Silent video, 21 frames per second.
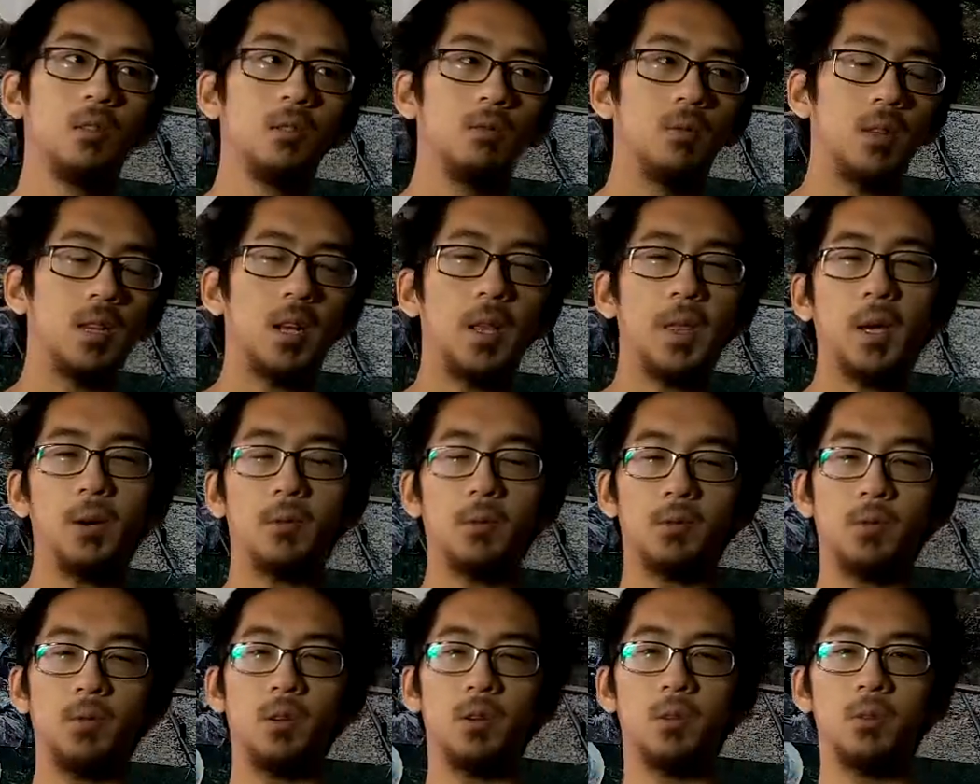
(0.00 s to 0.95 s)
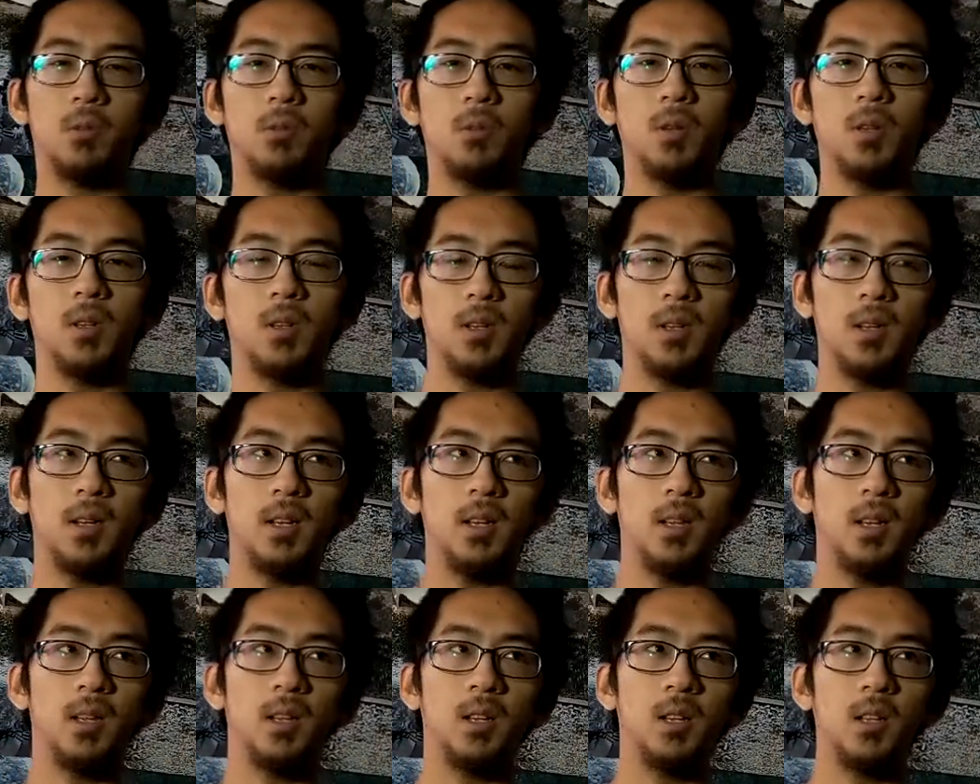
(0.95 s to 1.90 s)
which I thought was really cool. And
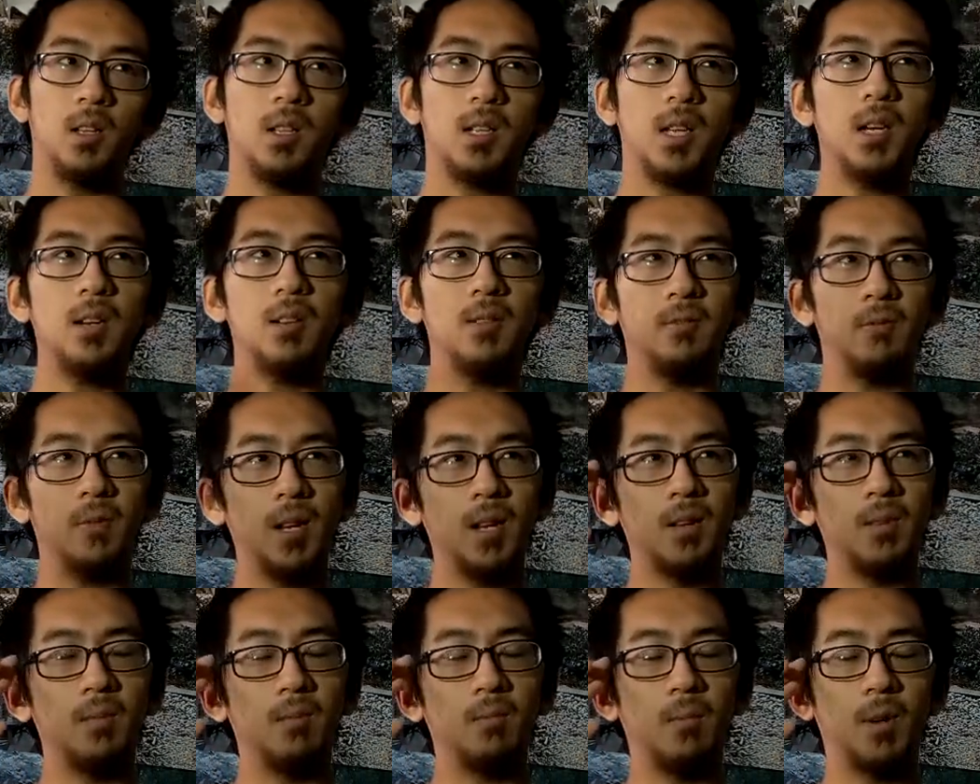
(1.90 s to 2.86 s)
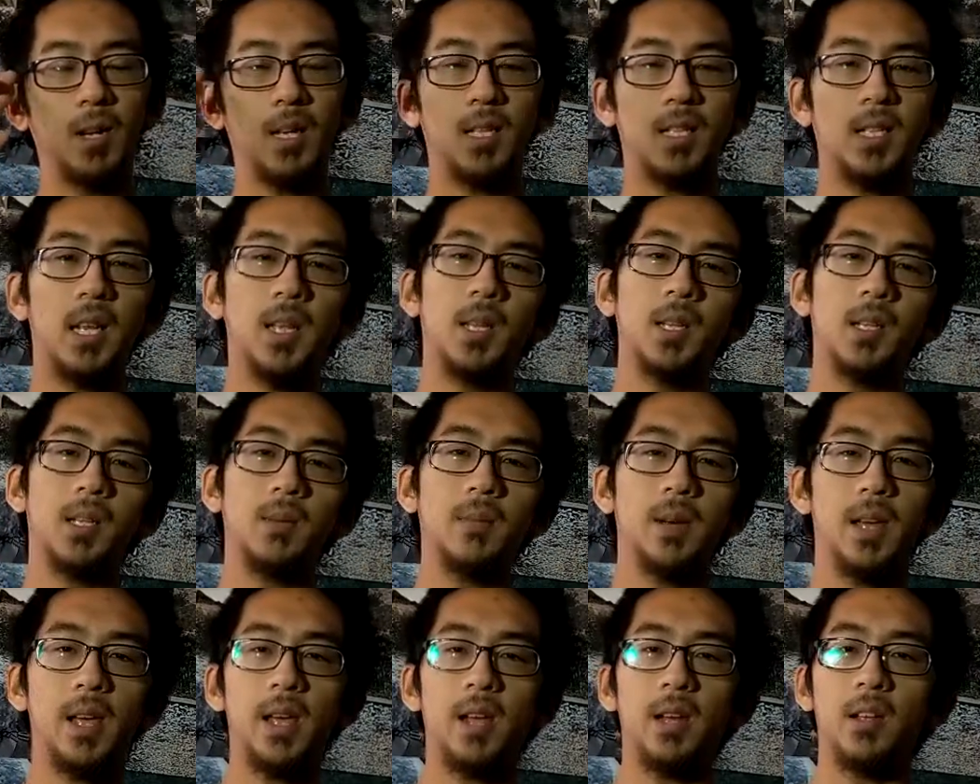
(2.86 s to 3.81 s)
it's kind of, when I say this in
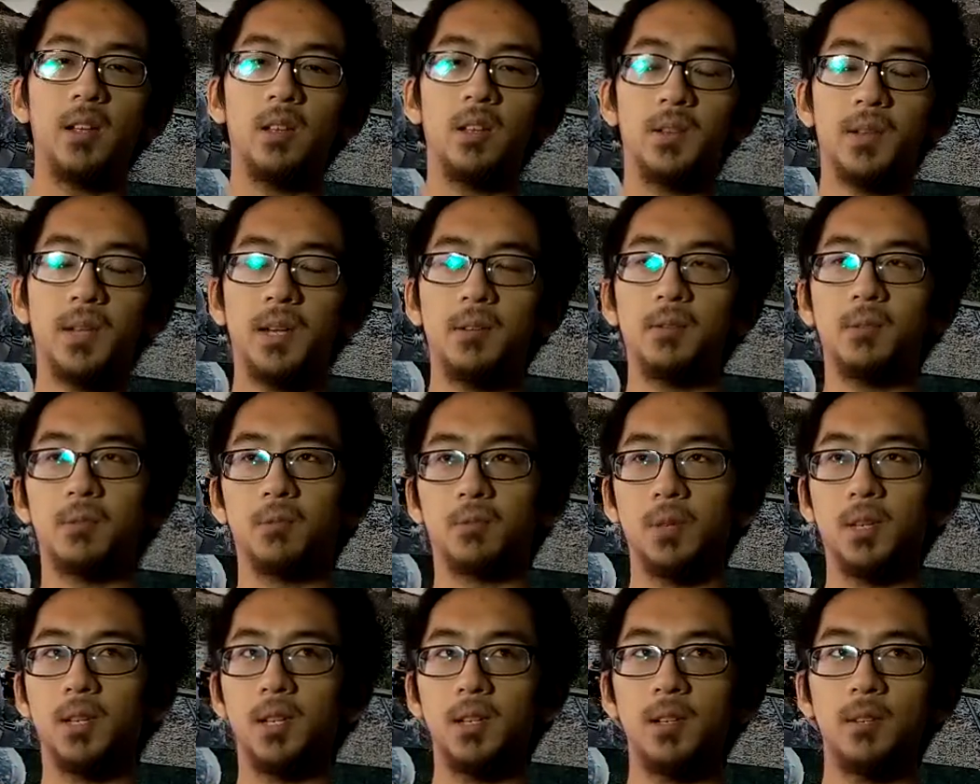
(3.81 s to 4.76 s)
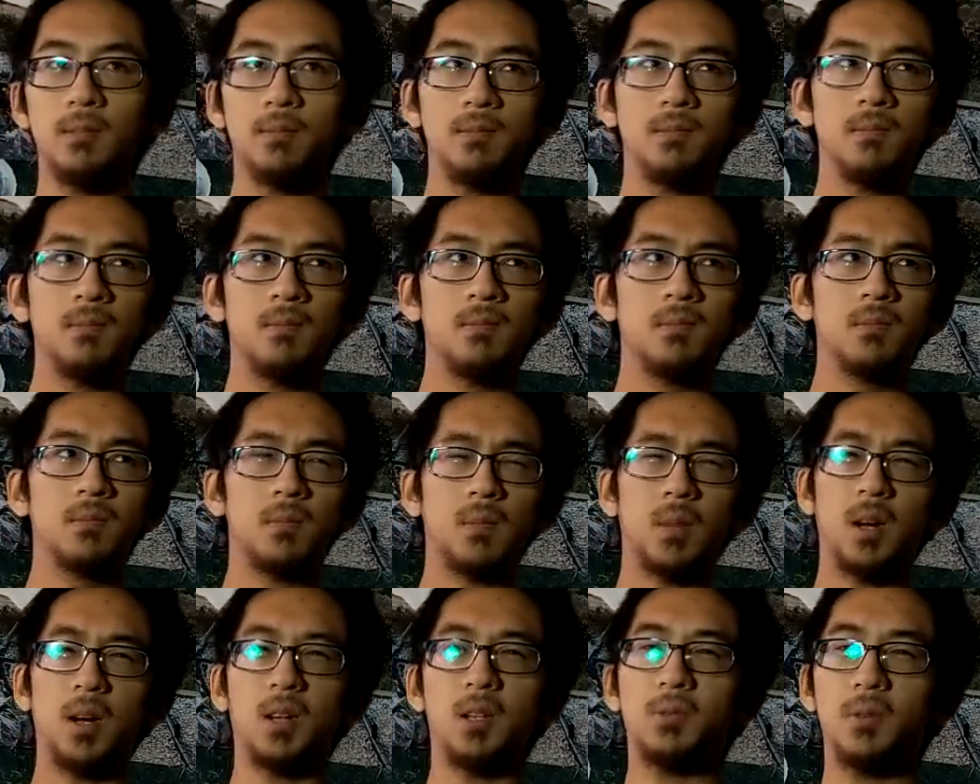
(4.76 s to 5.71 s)
my head, it sounds really
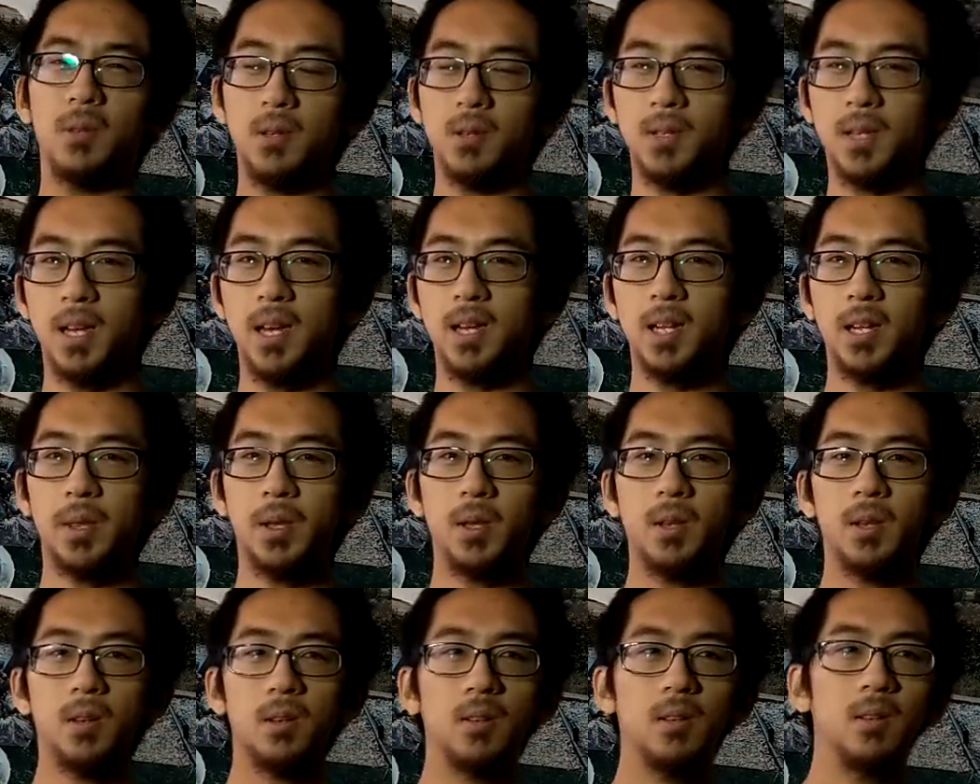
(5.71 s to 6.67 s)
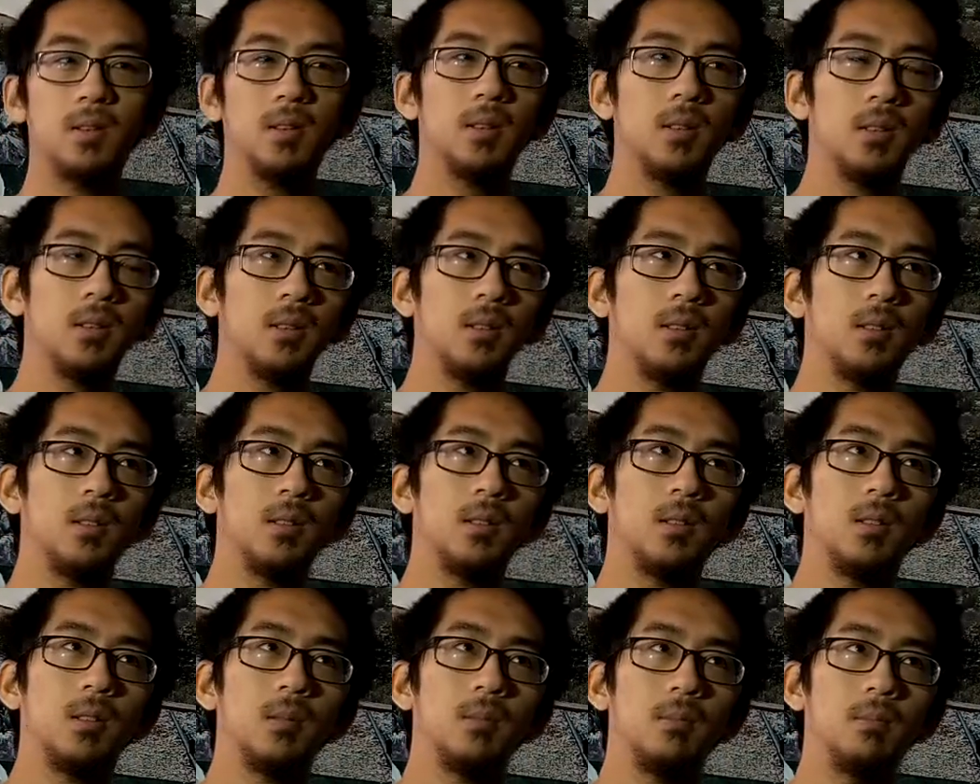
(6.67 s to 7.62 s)
hard to understand, I think.
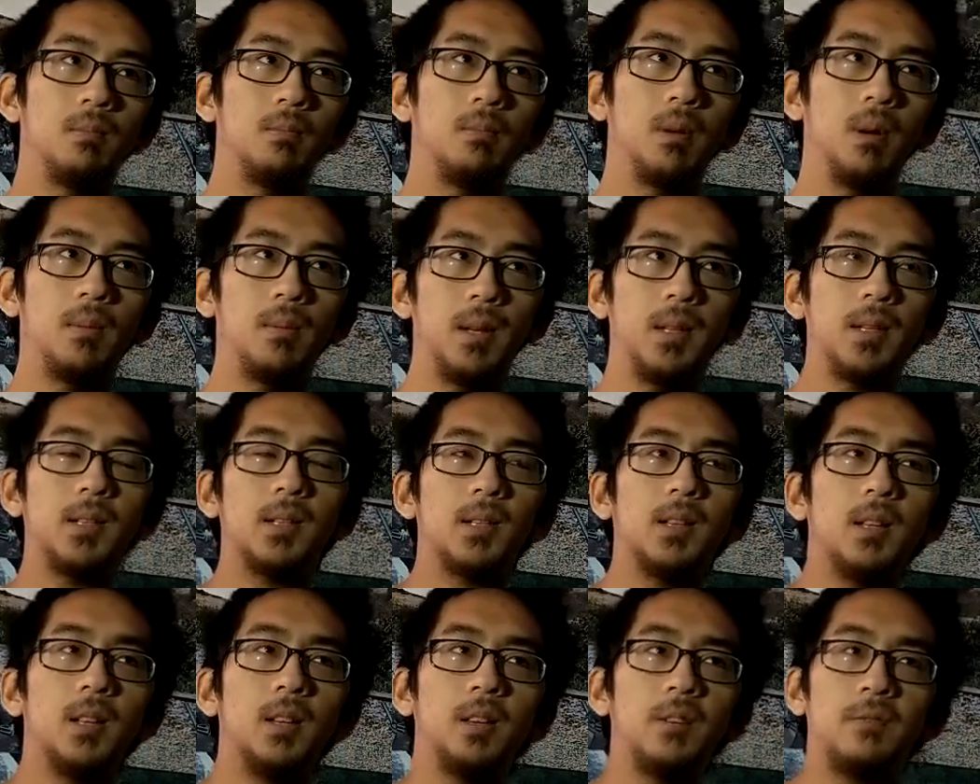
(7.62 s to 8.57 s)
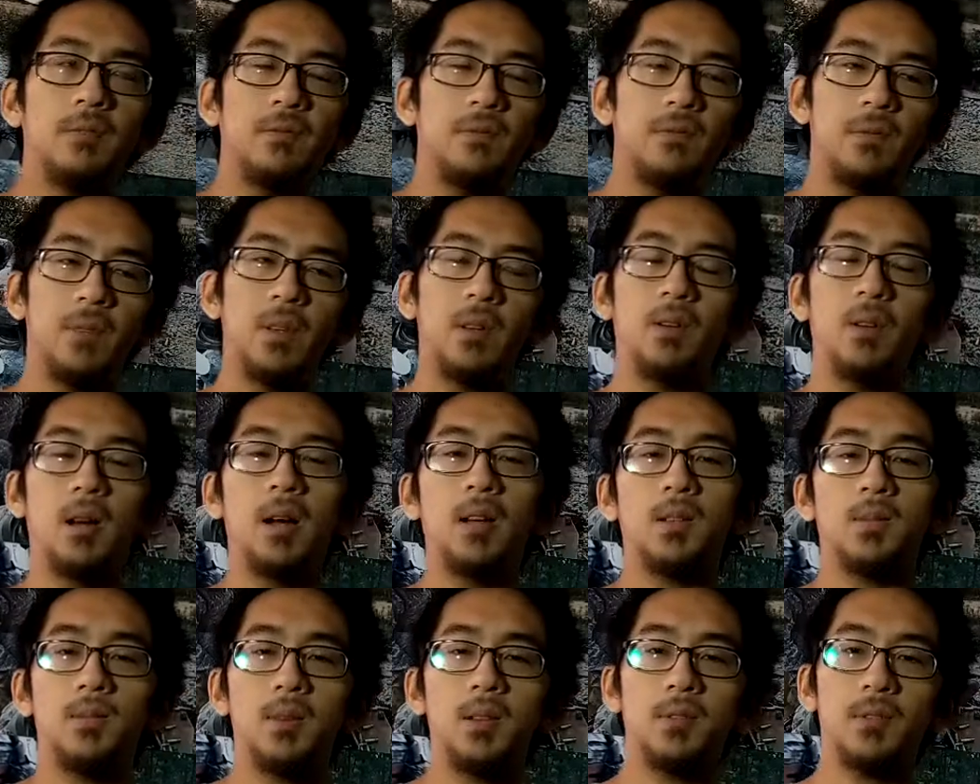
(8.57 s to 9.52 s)
But basically, if, you know,
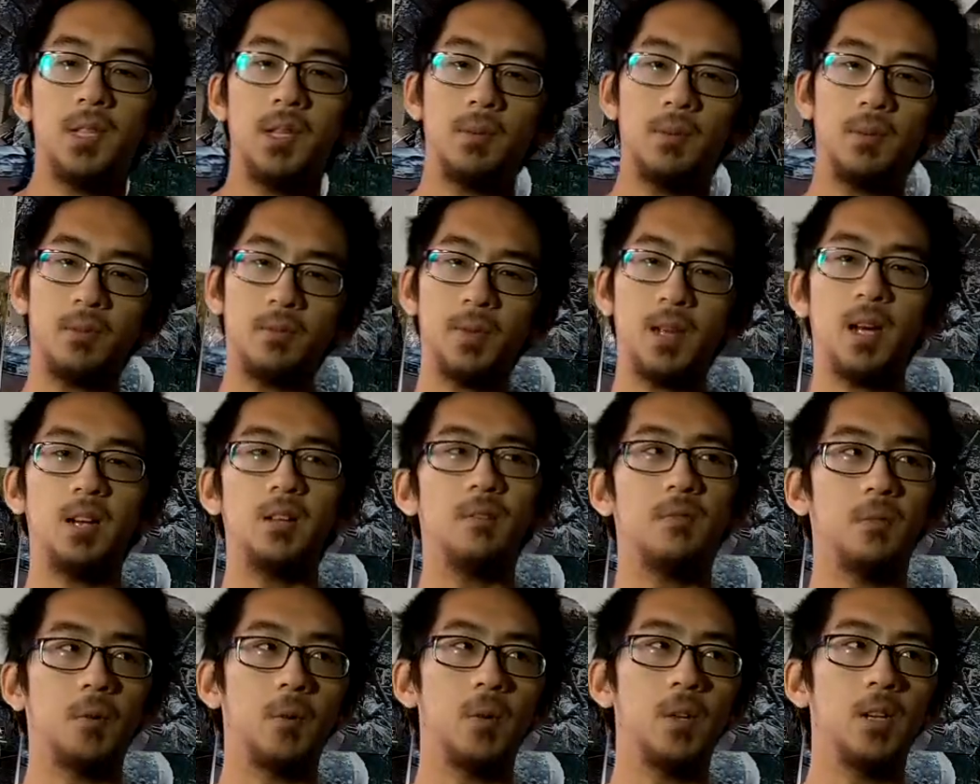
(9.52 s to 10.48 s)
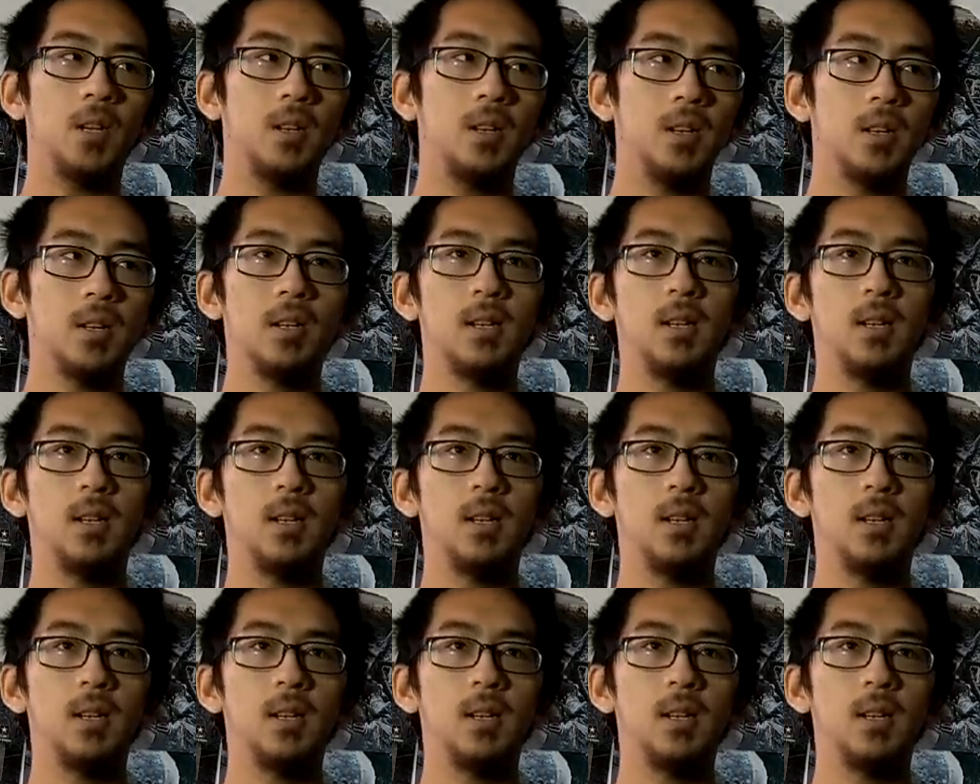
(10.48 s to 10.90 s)
as me, someone from California